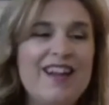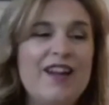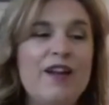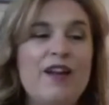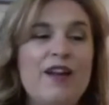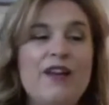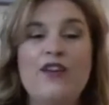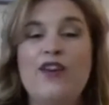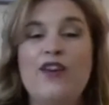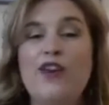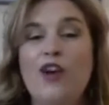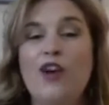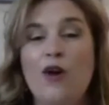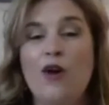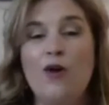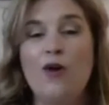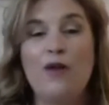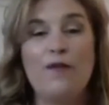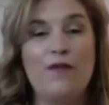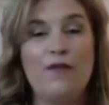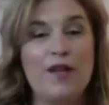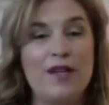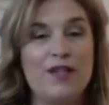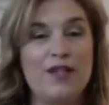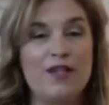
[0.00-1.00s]
No
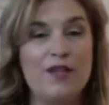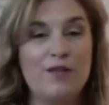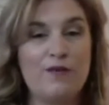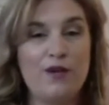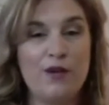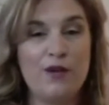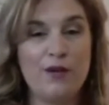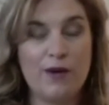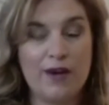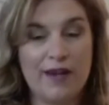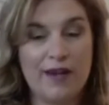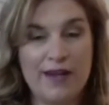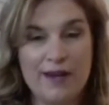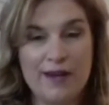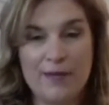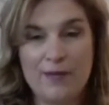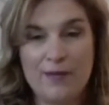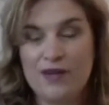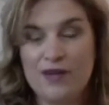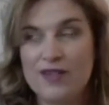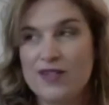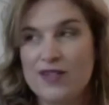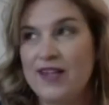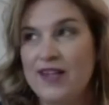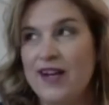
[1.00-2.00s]
offense if you are that
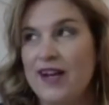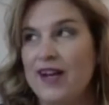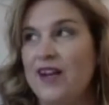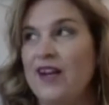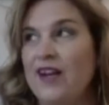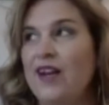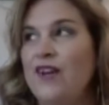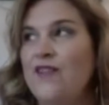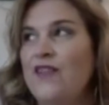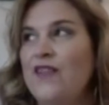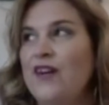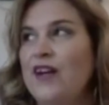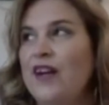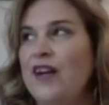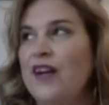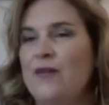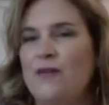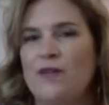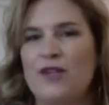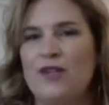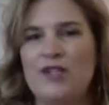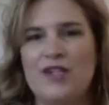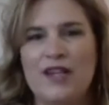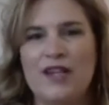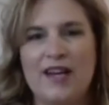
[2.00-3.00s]
person. I love it. I
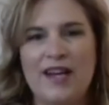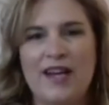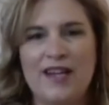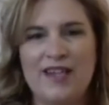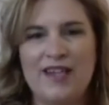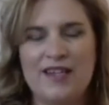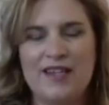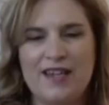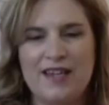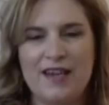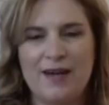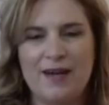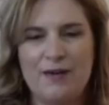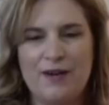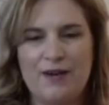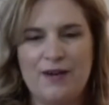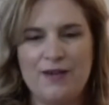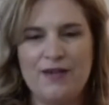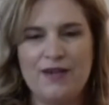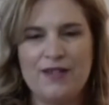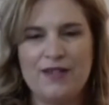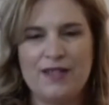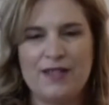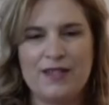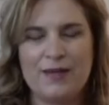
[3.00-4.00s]
wish I had the time to do
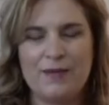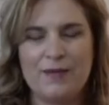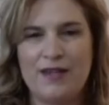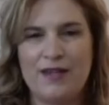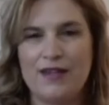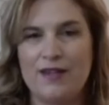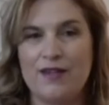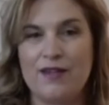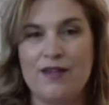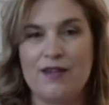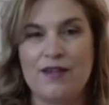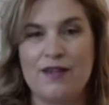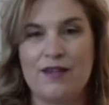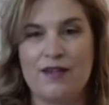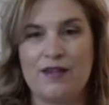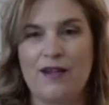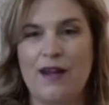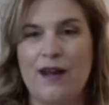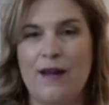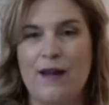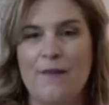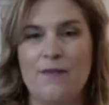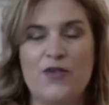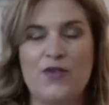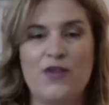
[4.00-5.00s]
it. Some of the
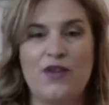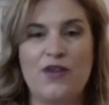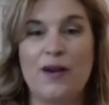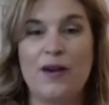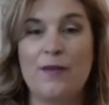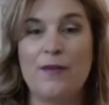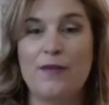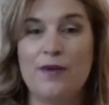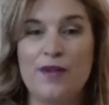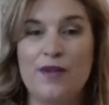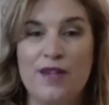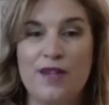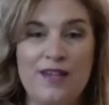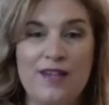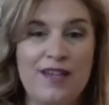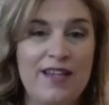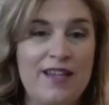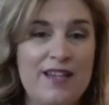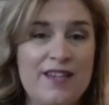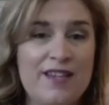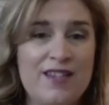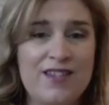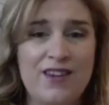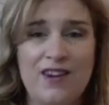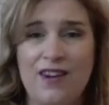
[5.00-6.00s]
scrapbooking
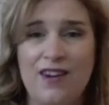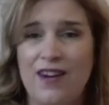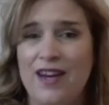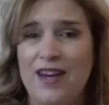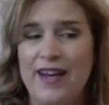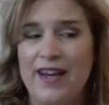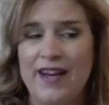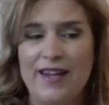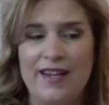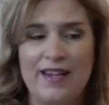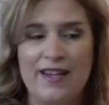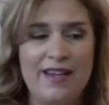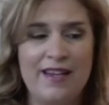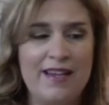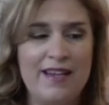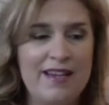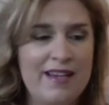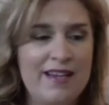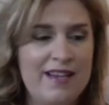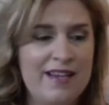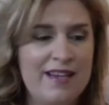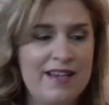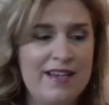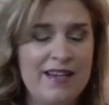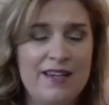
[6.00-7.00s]
ladies are like
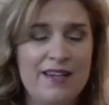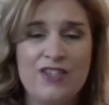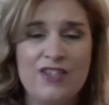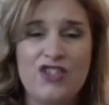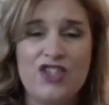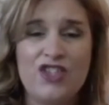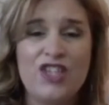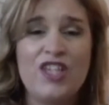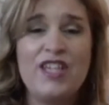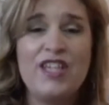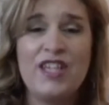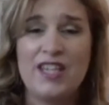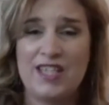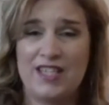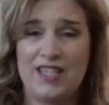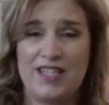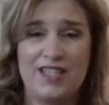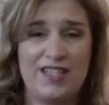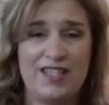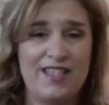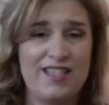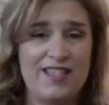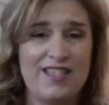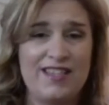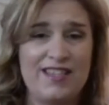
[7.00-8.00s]

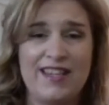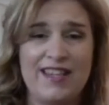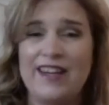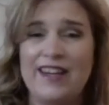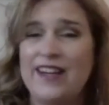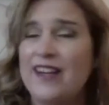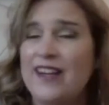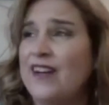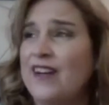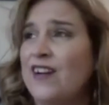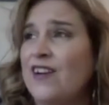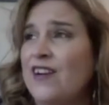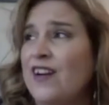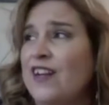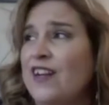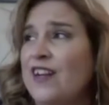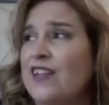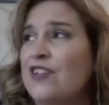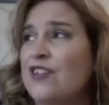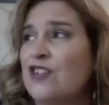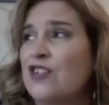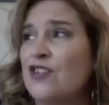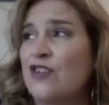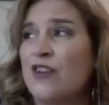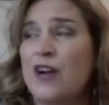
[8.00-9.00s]
genius. They are like
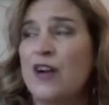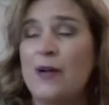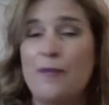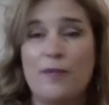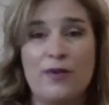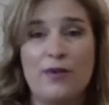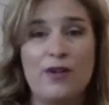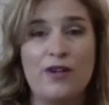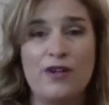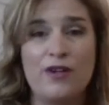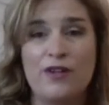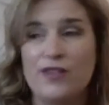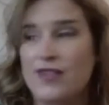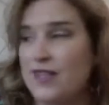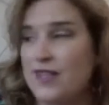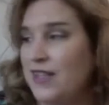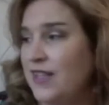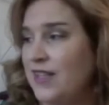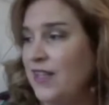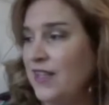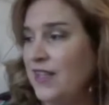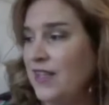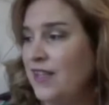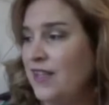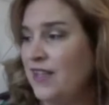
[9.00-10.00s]
scrapbookers
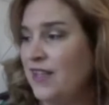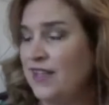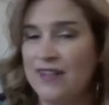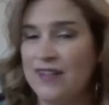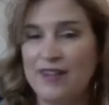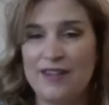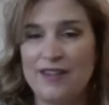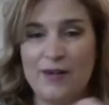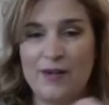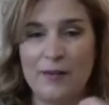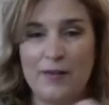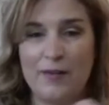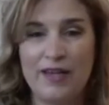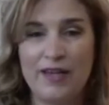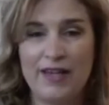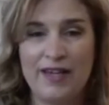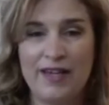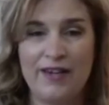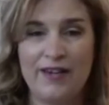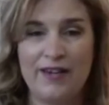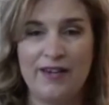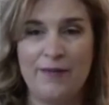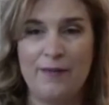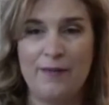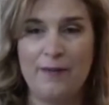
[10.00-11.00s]
in their
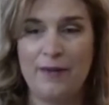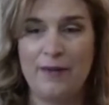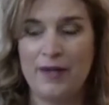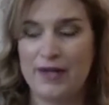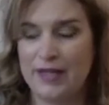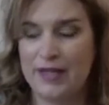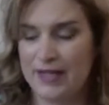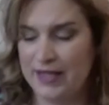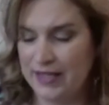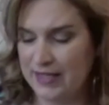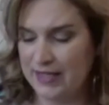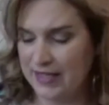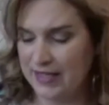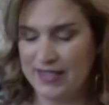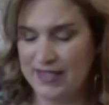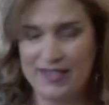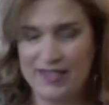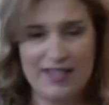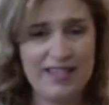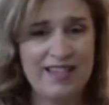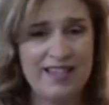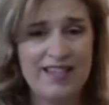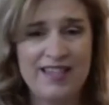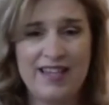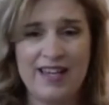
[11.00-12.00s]
planner, but
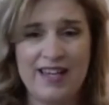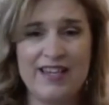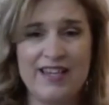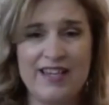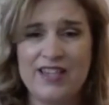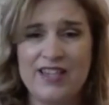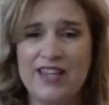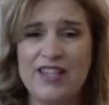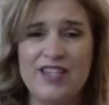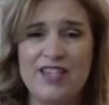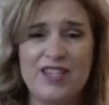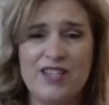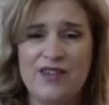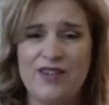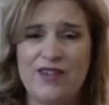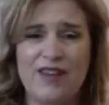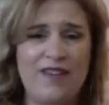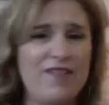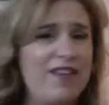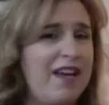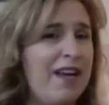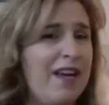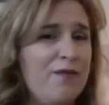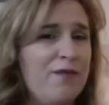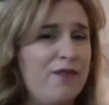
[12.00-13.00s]
I just don't have
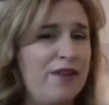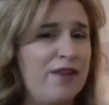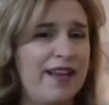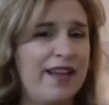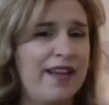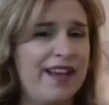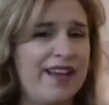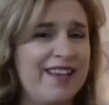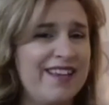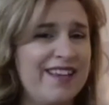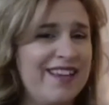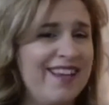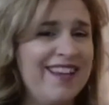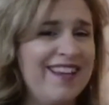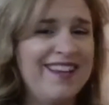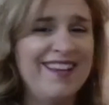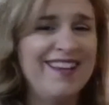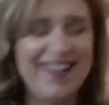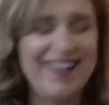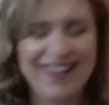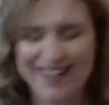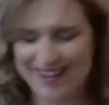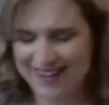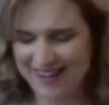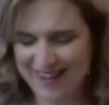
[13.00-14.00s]
time for
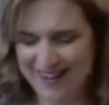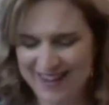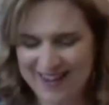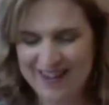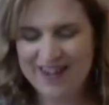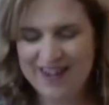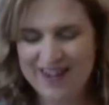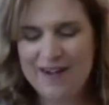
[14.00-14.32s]
that.